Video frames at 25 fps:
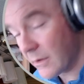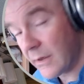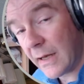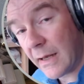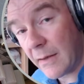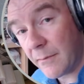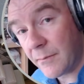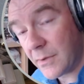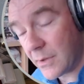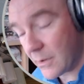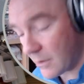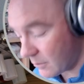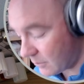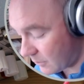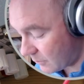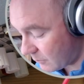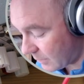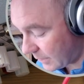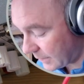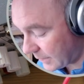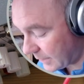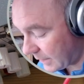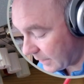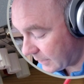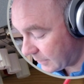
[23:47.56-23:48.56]
left here,
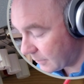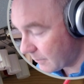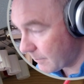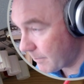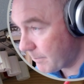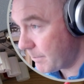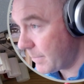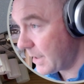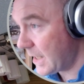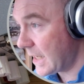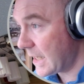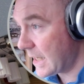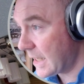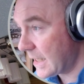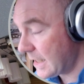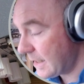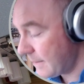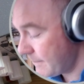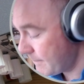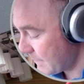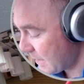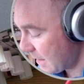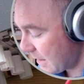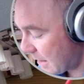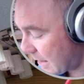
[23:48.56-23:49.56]
quantiser B,
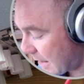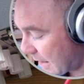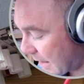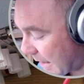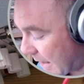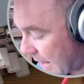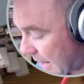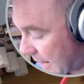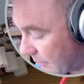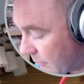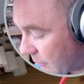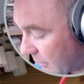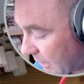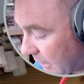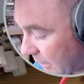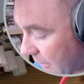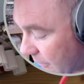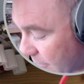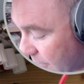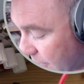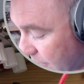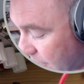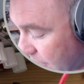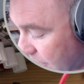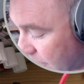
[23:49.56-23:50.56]
and what I'm
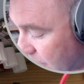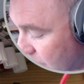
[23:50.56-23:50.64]
going to